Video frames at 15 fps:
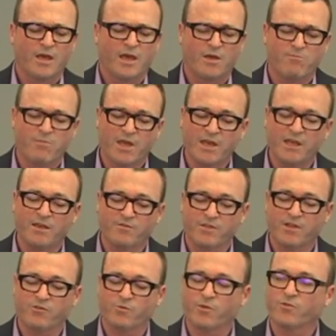and many of
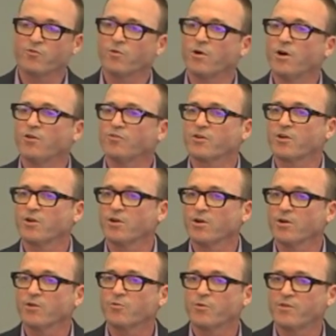these withdrawals
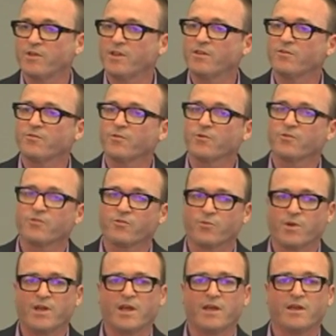occurred within the first
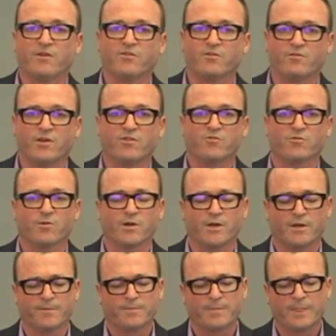three days of
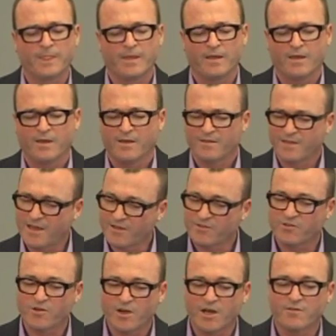injury.
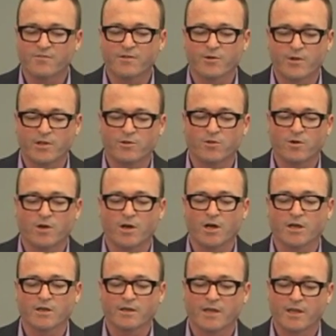That's not very
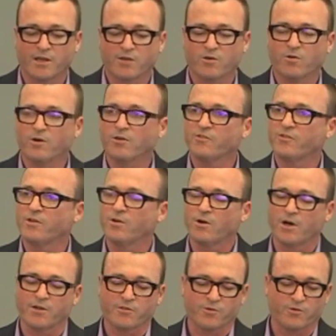long, and it caused the
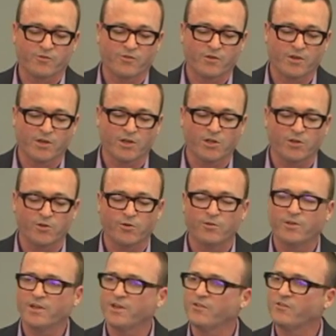authors to
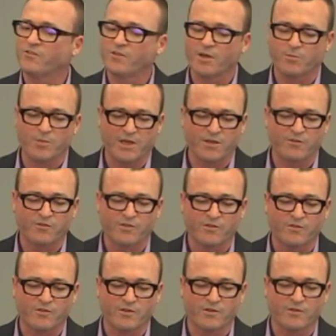conclude that in some
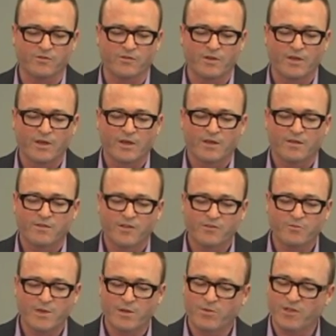instances,
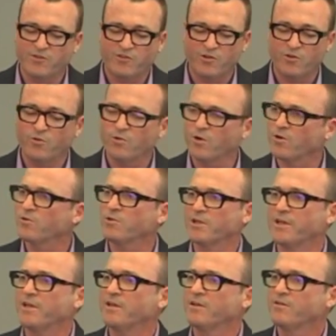this may be too
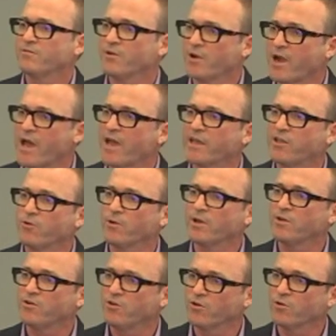early for
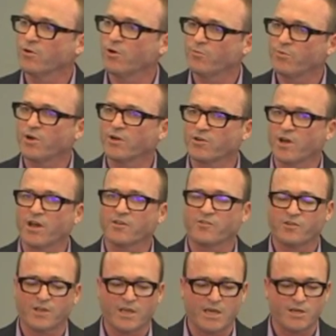accurate
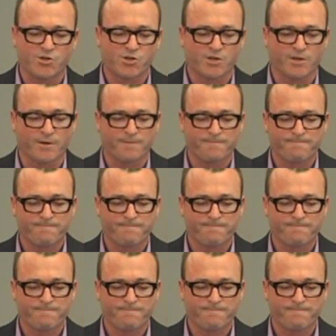neuroprognostication.